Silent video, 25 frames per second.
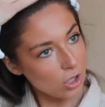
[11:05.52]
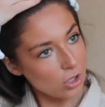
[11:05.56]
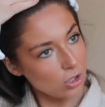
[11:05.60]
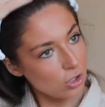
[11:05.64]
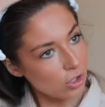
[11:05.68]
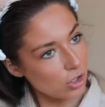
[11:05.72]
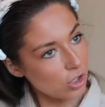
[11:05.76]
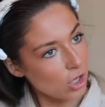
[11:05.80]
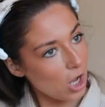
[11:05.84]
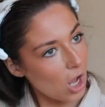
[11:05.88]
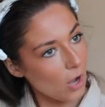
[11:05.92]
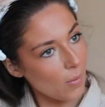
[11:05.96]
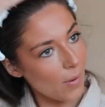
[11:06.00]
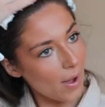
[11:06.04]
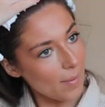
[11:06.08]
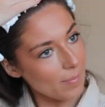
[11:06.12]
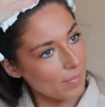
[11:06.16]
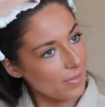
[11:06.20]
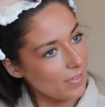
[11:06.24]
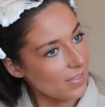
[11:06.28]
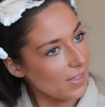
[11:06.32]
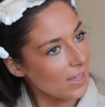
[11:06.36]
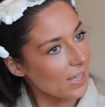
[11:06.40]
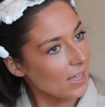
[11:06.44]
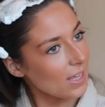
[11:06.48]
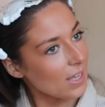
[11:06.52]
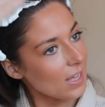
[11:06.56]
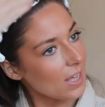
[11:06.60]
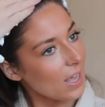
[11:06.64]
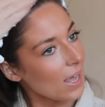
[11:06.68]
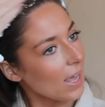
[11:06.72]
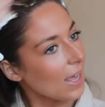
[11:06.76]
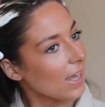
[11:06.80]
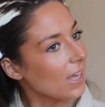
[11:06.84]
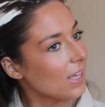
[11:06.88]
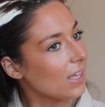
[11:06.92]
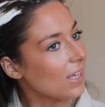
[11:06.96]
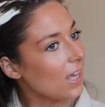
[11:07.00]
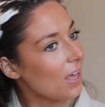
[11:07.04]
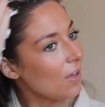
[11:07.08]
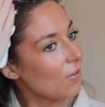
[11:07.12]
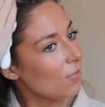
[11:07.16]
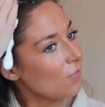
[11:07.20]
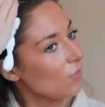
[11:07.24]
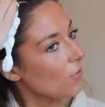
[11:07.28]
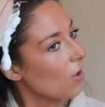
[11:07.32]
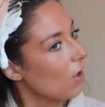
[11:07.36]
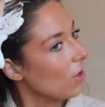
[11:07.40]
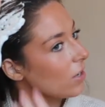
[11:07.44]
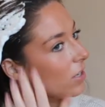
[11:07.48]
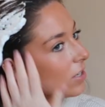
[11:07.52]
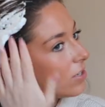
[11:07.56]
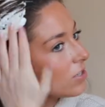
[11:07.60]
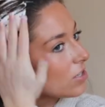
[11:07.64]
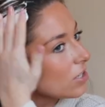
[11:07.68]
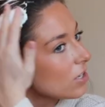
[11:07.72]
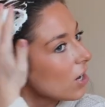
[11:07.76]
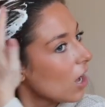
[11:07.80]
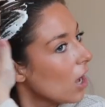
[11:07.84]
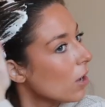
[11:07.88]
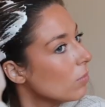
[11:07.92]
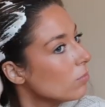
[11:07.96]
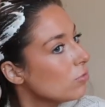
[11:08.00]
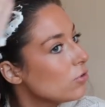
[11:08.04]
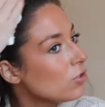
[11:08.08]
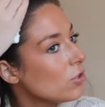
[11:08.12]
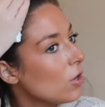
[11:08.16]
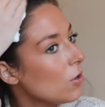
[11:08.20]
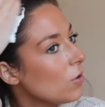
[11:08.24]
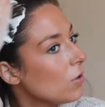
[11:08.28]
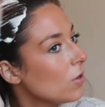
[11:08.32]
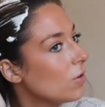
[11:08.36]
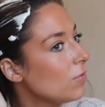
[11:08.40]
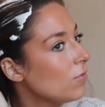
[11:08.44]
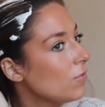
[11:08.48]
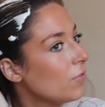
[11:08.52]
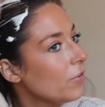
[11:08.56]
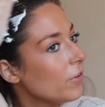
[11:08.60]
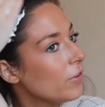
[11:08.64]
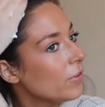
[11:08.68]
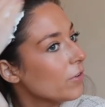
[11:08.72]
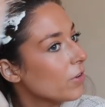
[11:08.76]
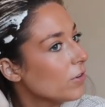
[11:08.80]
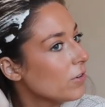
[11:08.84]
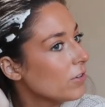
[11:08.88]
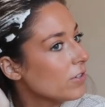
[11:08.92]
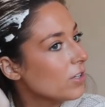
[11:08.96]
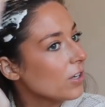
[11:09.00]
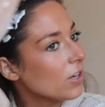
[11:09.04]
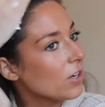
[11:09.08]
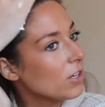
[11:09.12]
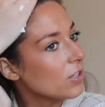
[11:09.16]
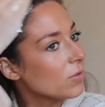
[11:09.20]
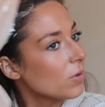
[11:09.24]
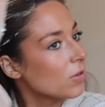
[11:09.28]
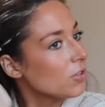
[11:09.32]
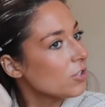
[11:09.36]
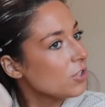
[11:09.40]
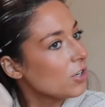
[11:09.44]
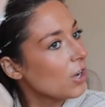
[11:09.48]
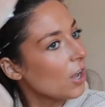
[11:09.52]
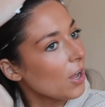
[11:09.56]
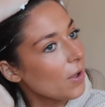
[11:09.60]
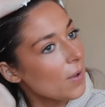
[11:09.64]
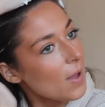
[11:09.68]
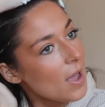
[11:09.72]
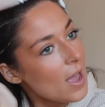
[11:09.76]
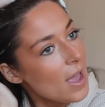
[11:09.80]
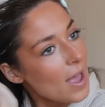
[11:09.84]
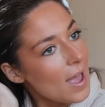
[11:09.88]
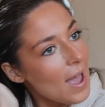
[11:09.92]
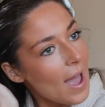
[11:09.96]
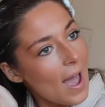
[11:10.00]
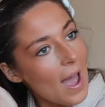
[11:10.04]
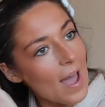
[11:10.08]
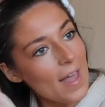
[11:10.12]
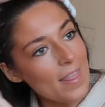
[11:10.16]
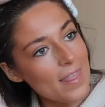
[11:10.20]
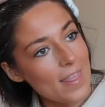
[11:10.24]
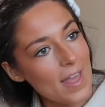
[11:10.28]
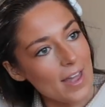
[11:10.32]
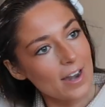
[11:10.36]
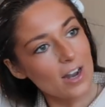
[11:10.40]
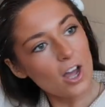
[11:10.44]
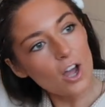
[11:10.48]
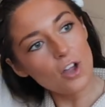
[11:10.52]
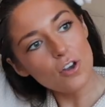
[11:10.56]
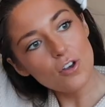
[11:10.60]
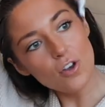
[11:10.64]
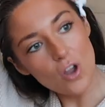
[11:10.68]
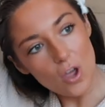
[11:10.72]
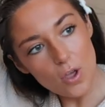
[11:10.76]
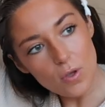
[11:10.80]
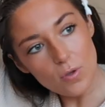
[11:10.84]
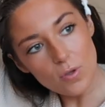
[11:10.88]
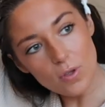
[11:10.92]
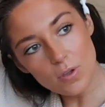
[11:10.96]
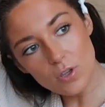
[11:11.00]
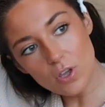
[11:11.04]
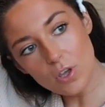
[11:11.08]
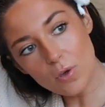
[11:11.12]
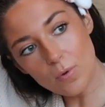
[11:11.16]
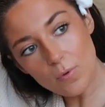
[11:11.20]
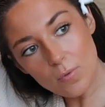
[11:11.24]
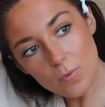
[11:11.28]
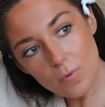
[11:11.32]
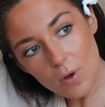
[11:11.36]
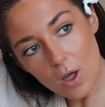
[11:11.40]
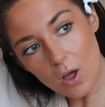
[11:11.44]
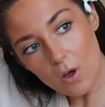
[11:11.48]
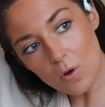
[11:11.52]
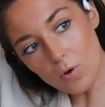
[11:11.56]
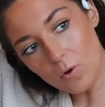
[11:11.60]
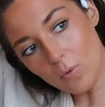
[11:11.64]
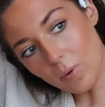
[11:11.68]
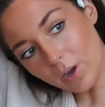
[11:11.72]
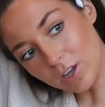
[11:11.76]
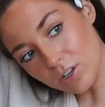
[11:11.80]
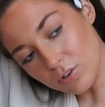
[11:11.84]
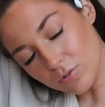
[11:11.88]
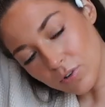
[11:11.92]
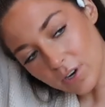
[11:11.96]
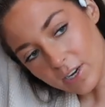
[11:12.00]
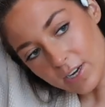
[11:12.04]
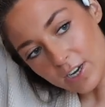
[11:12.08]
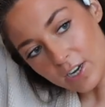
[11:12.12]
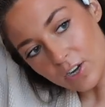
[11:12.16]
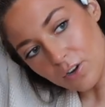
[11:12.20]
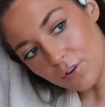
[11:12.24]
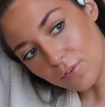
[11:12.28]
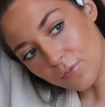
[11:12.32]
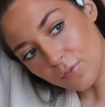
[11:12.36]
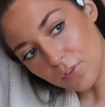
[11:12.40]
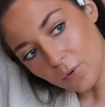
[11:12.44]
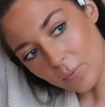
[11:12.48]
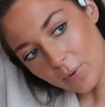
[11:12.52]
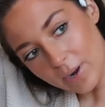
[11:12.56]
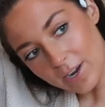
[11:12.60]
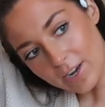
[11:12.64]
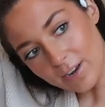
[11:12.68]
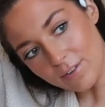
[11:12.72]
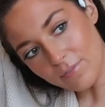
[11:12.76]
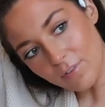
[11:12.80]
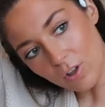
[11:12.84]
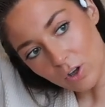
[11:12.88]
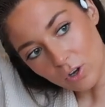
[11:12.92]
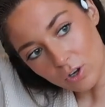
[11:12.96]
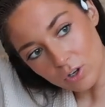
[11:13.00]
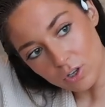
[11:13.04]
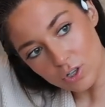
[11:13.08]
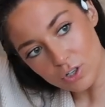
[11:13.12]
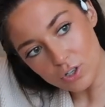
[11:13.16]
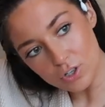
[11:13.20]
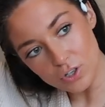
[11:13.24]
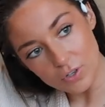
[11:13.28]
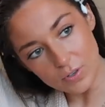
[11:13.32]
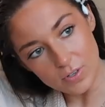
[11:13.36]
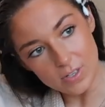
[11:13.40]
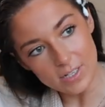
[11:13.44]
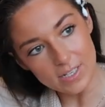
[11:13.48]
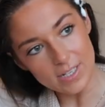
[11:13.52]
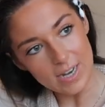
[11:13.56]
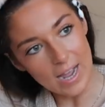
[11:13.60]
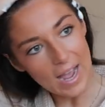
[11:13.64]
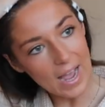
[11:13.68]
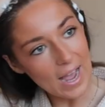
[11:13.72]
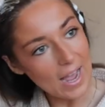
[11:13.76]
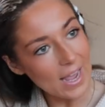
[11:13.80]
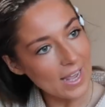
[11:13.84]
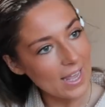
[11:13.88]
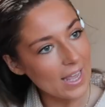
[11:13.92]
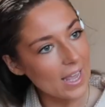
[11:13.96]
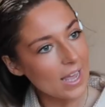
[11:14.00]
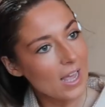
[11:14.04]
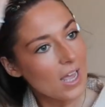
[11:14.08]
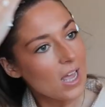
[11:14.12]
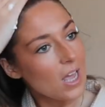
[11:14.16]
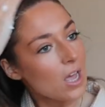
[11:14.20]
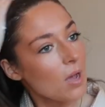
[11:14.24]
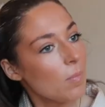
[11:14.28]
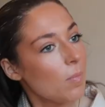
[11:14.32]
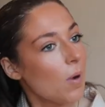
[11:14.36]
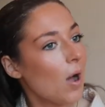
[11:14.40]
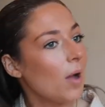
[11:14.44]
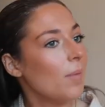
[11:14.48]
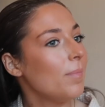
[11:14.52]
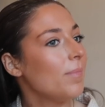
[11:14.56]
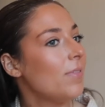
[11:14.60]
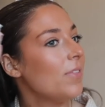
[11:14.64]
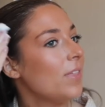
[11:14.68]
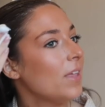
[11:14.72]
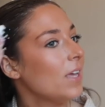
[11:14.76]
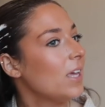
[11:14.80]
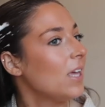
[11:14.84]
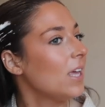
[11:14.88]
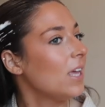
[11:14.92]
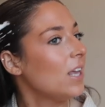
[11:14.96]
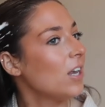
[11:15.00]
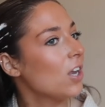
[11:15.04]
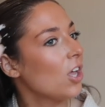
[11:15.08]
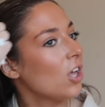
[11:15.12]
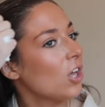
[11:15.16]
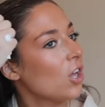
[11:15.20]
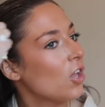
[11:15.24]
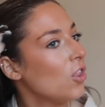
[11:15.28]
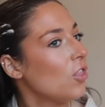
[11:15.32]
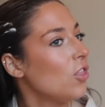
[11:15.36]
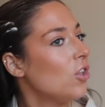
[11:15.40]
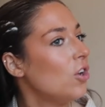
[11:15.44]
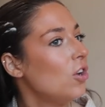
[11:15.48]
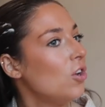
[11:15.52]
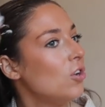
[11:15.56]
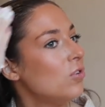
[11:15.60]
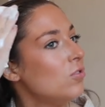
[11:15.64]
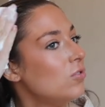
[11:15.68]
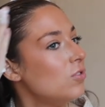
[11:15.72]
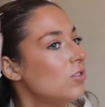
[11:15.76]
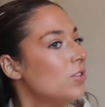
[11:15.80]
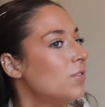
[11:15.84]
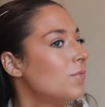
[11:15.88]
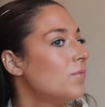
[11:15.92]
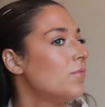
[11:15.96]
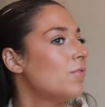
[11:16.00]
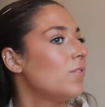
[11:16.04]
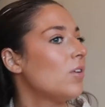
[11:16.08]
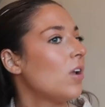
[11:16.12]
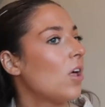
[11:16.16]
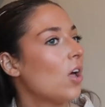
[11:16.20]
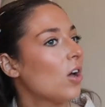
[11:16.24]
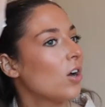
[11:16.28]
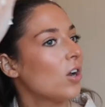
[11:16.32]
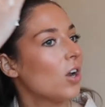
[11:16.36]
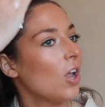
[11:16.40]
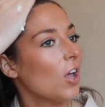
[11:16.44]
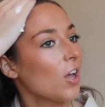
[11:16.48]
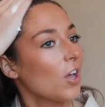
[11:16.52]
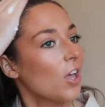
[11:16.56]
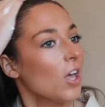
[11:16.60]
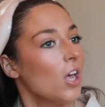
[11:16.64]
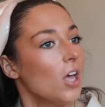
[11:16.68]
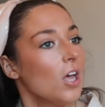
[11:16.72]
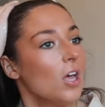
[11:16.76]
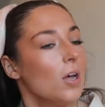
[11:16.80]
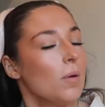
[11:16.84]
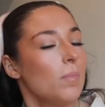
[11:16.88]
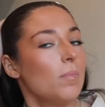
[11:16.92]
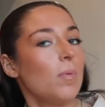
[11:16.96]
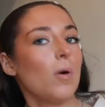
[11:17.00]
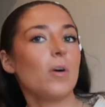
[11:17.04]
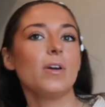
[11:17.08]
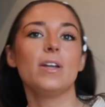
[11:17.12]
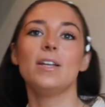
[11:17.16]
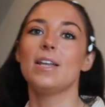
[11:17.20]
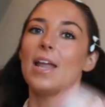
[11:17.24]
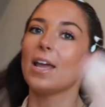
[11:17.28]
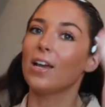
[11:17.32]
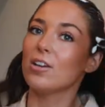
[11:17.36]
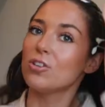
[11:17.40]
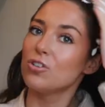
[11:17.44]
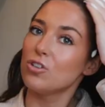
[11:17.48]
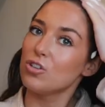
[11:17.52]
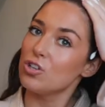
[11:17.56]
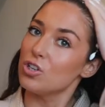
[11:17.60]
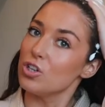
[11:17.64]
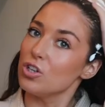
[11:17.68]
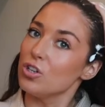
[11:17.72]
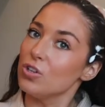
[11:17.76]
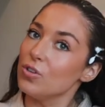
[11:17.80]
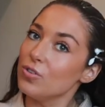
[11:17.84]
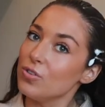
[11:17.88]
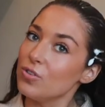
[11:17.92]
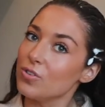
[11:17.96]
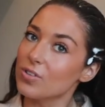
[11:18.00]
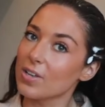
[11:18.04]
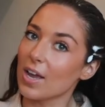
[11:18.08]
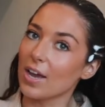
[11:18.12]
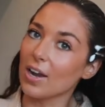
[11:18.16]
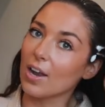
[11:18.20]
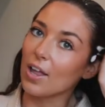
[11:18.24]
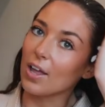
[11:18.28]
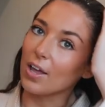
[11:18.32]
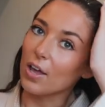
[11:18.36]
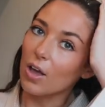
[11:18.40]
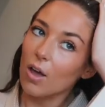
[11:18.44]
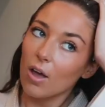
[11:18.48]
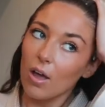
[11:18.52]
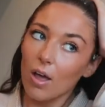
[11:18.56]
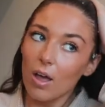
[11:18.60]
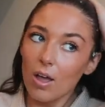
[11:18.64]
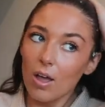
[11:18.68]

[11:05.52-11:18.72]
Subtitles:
So I'm thinking gift guide tonight. I'm so confused, honestly, guys, what to do. And then I know you lot always really love the weekly vlog on a Sunday, but I'm thinking like the London vlog, like by next Tuesday, like